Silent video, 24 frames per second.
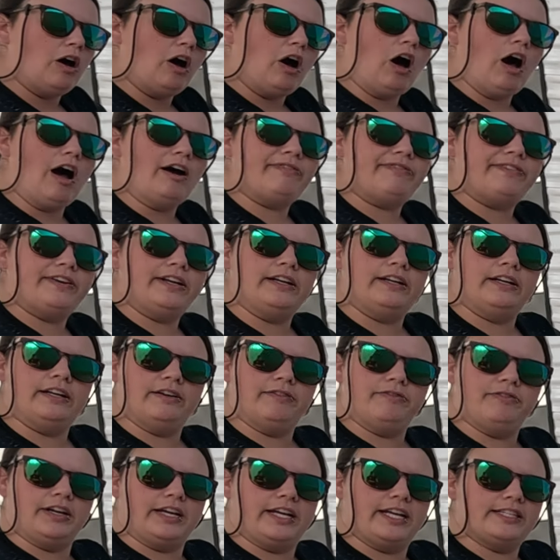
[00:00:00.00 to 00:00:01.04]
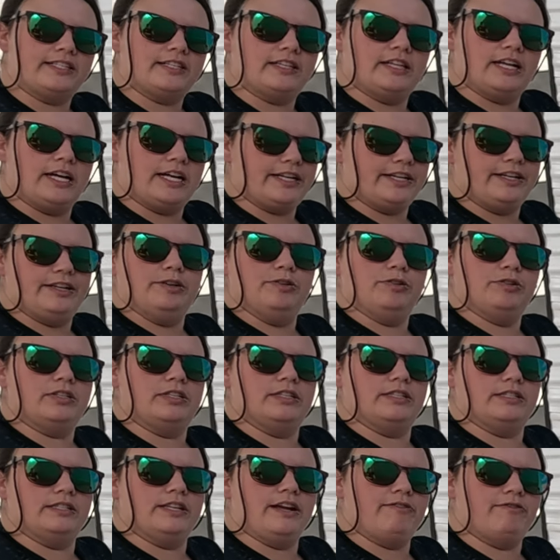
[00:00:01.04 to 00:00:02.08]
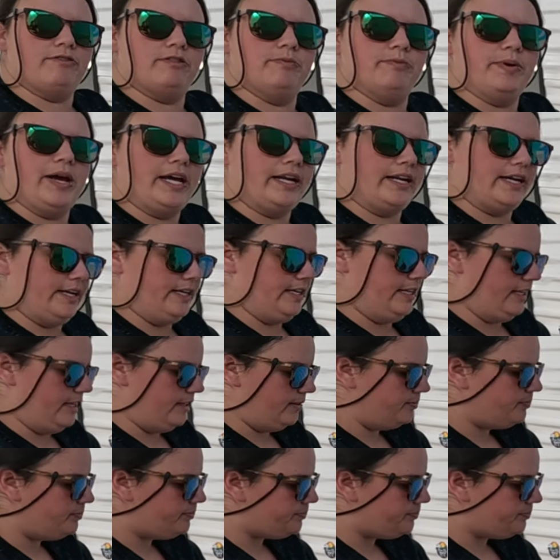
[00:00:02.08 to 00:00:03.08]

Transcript: often, if it gets a lot of use, is never a bad idea.